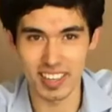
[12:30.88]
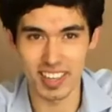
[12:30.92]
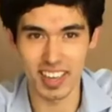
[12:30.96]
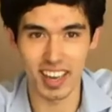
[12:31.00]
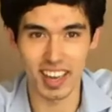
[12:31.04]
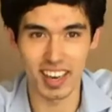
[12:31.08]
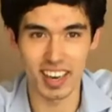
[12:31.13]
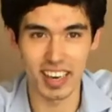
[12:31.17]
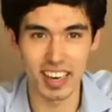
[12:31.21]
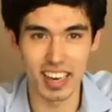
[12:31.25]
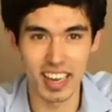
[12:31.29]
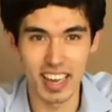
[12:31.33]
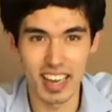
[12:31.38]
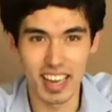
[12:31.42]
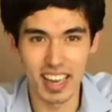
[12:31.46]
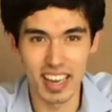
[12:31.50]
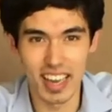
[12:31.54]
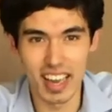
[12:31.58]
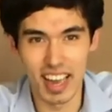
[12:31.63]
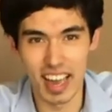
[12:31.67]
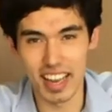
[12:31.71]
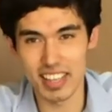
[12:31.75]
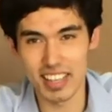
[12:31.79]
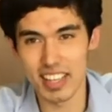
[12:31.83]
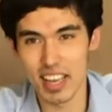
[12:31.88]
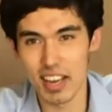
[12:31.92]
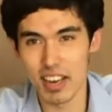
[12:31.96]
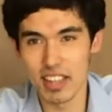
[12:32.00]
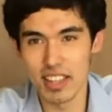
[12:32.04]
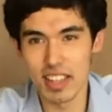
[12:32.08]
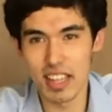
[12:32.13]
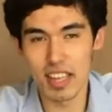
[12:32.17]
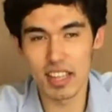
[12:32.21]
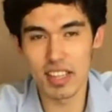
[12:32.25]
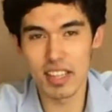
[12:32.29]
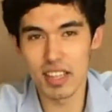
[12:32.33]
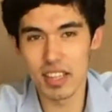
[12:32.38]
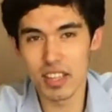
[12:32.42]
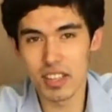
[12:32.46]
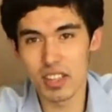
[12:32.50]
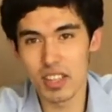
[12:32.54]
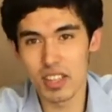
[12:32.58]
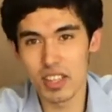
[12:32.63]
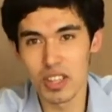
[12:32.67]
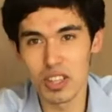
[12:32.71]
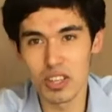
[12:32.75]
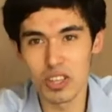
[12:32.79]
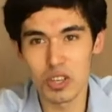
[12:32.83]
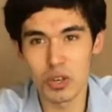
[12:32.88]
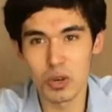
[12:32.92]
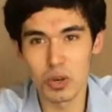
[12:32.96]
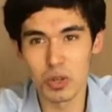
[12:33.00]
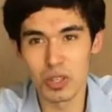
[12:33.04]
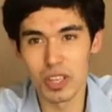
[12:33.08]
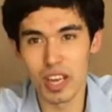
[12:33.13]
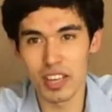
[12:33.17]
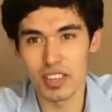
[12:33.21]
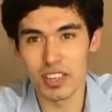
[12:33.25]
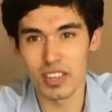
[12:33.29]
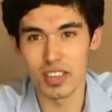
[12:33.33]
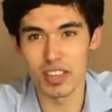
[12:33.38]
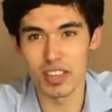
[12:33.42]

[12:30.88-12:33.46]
and I guess that the, the, school doesn't